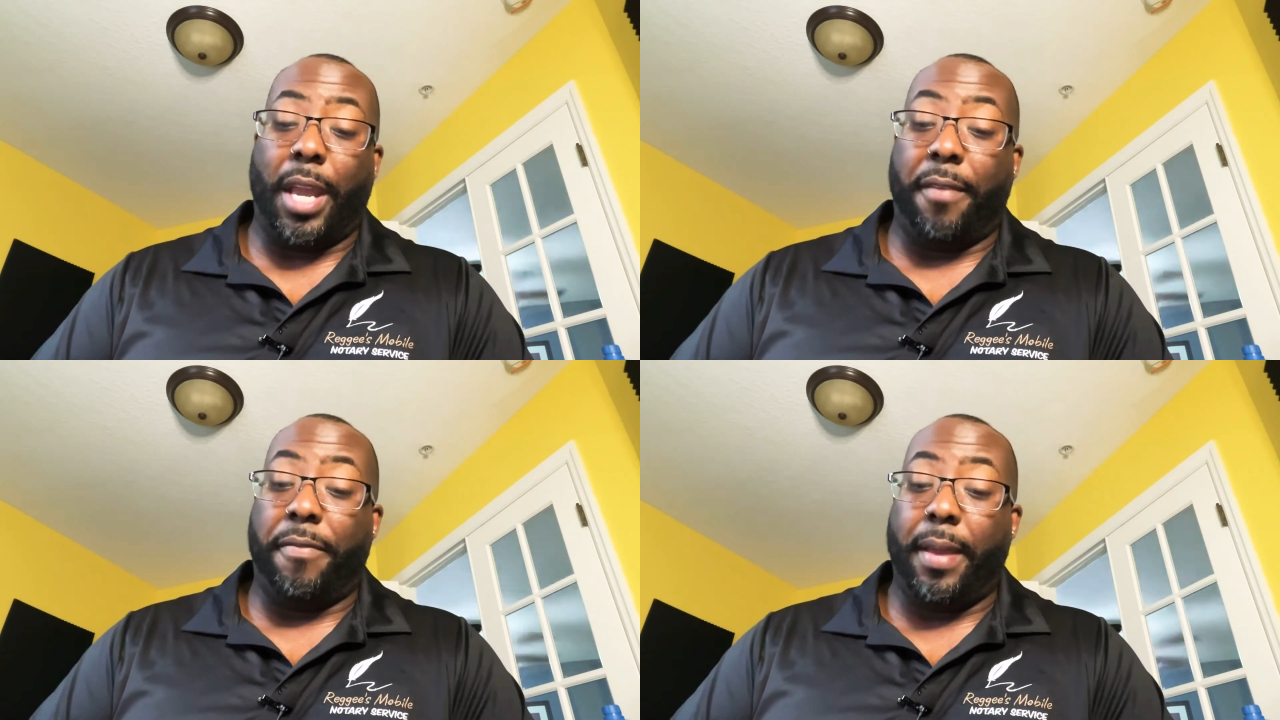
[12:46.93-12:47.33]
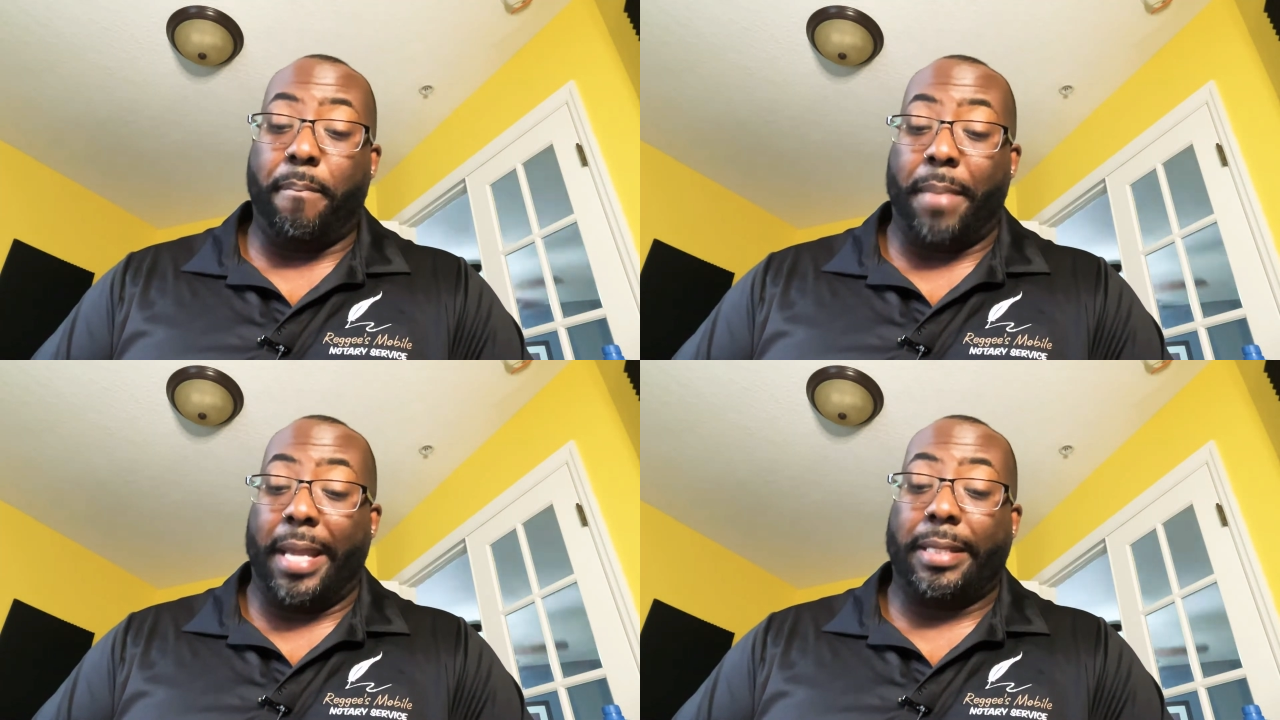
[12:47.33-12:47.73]
If it
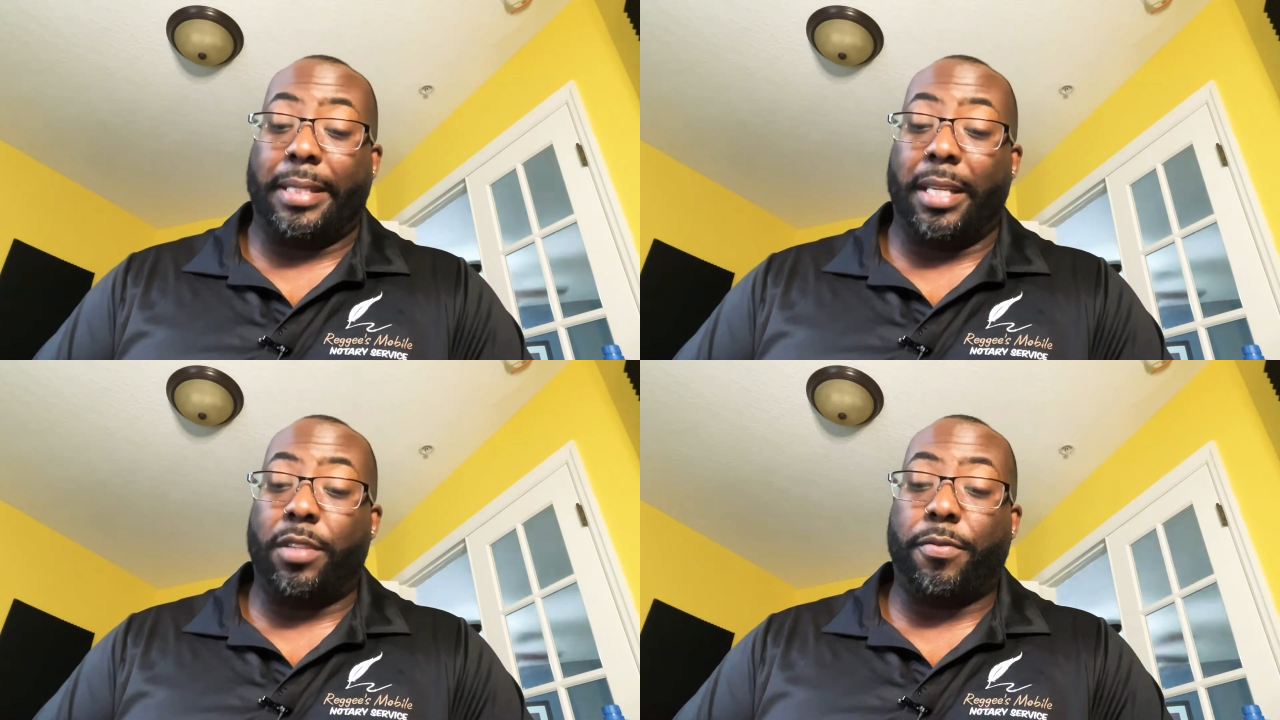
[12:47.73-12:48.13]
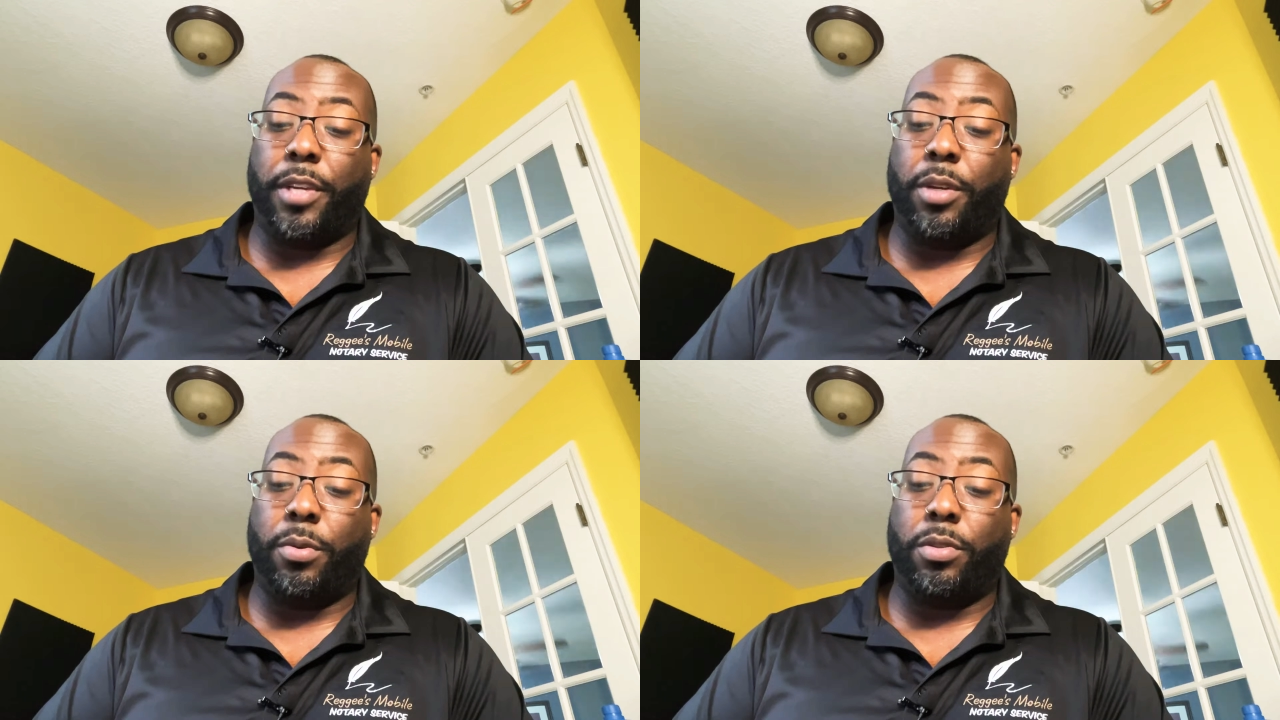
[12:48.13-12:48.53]
makes sense for
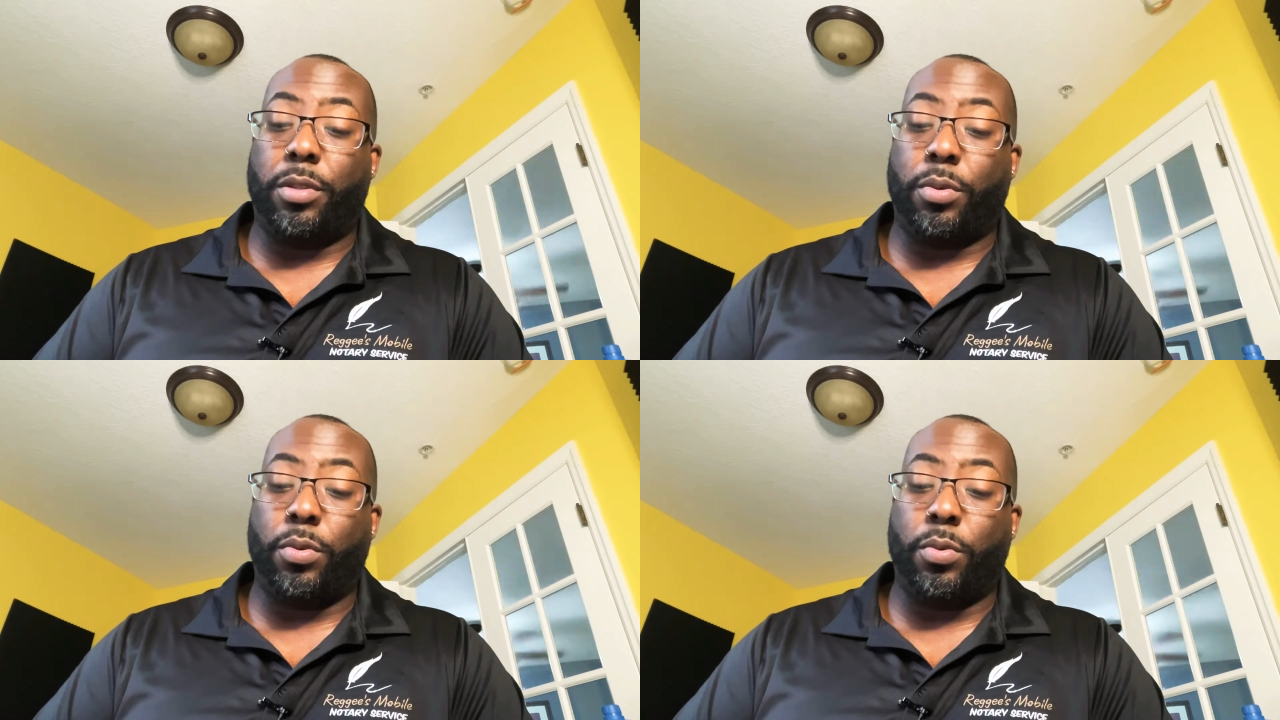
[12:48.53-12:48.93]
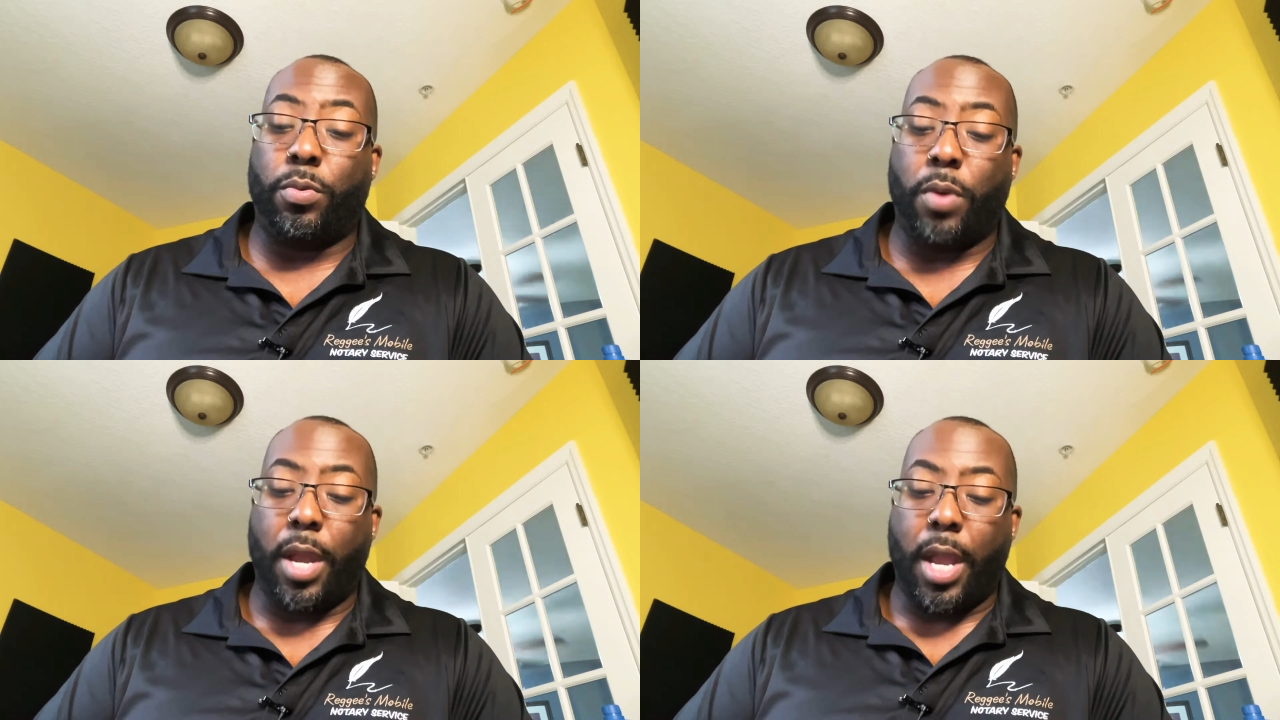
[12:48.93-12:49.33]
you to